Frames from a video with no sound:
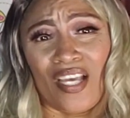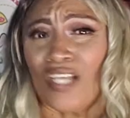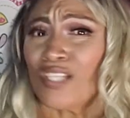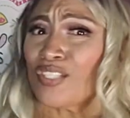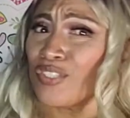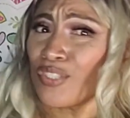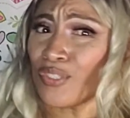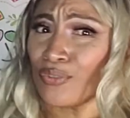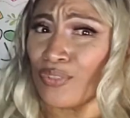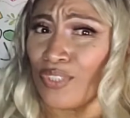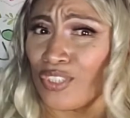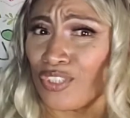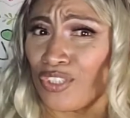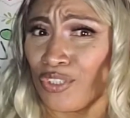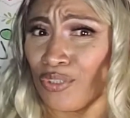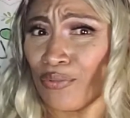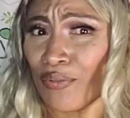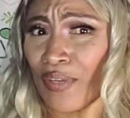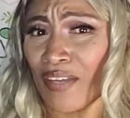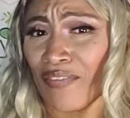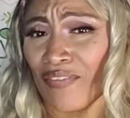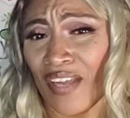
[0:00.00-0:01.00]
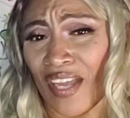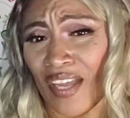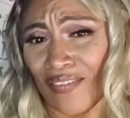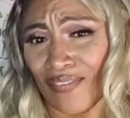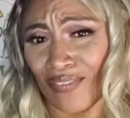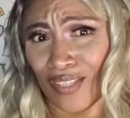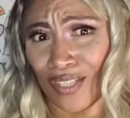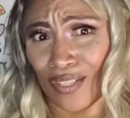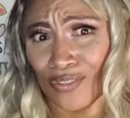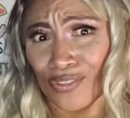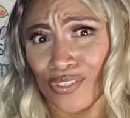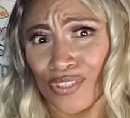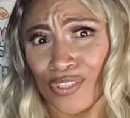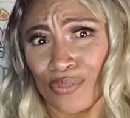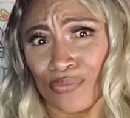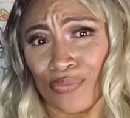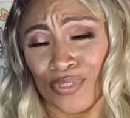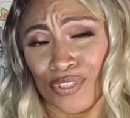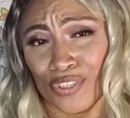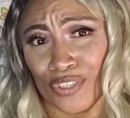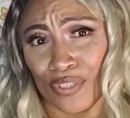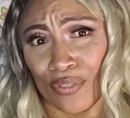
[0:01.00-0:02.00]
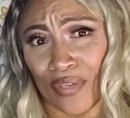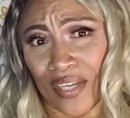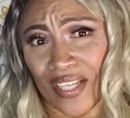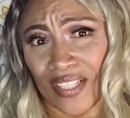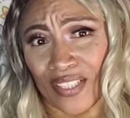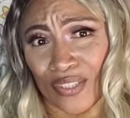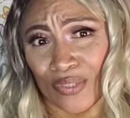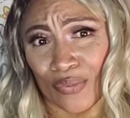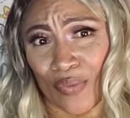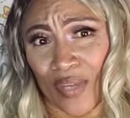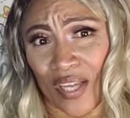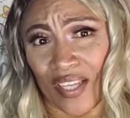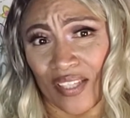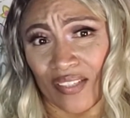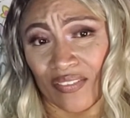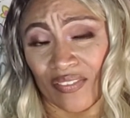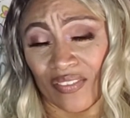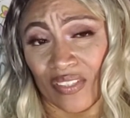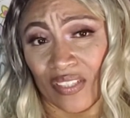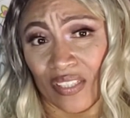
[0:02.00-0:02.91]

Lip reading: So did you ever have closure with your ex-wife?